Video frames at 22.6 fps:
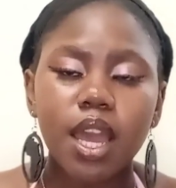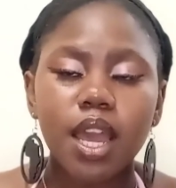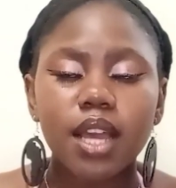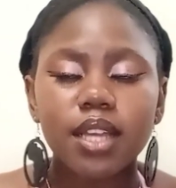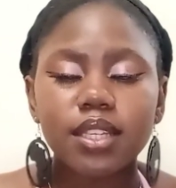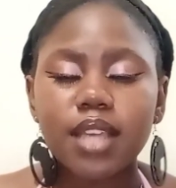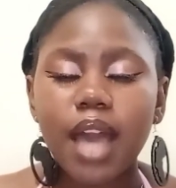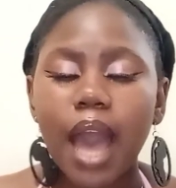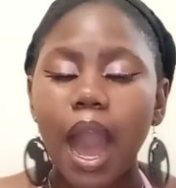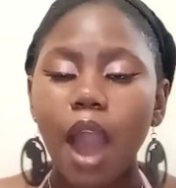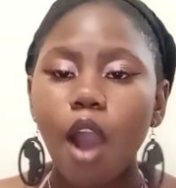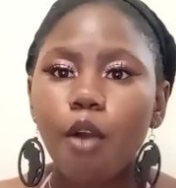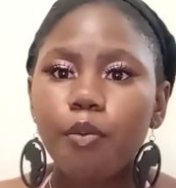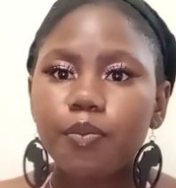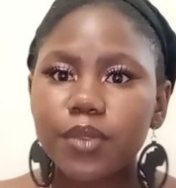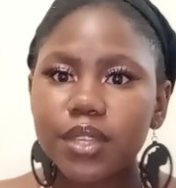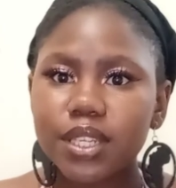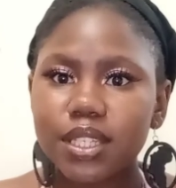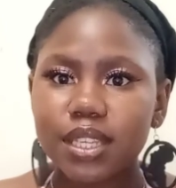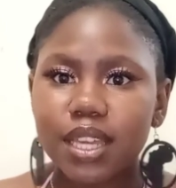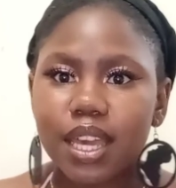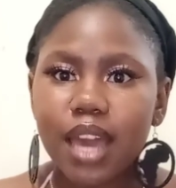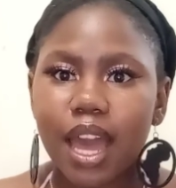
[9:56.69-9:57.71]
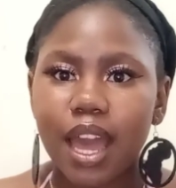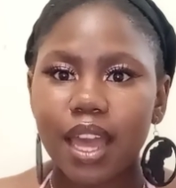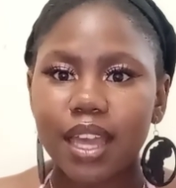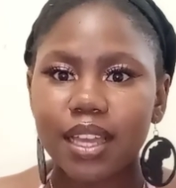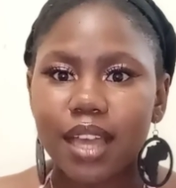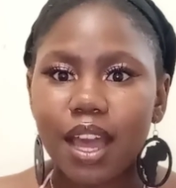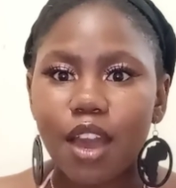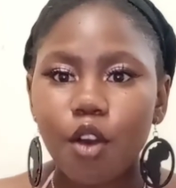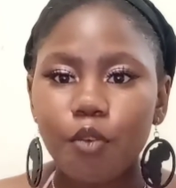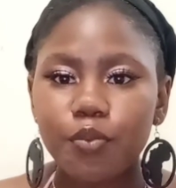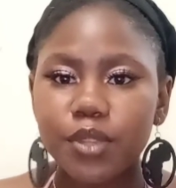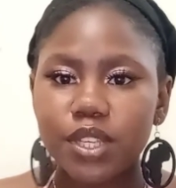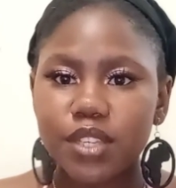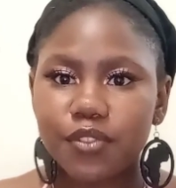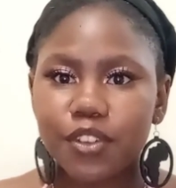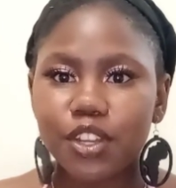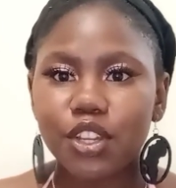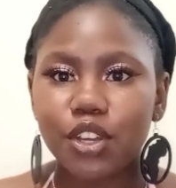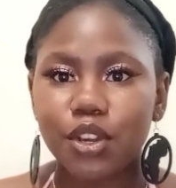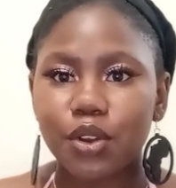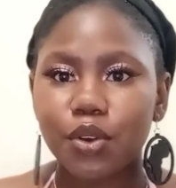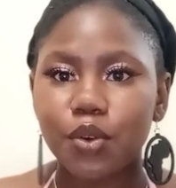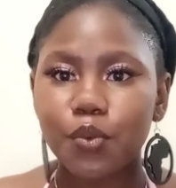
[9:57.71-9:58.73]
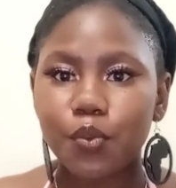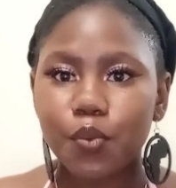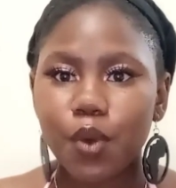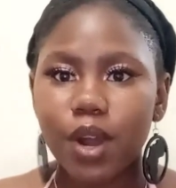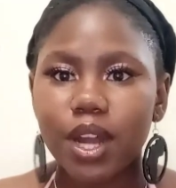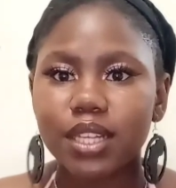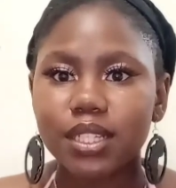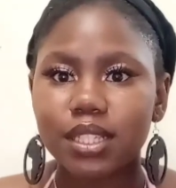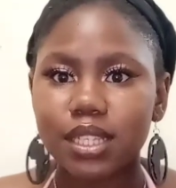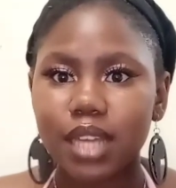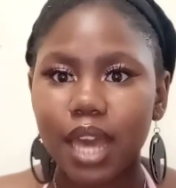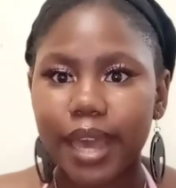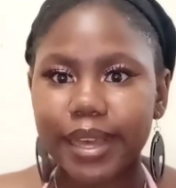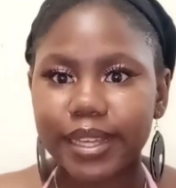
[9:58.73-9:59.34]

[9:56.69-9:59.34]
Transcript: So I hope this video was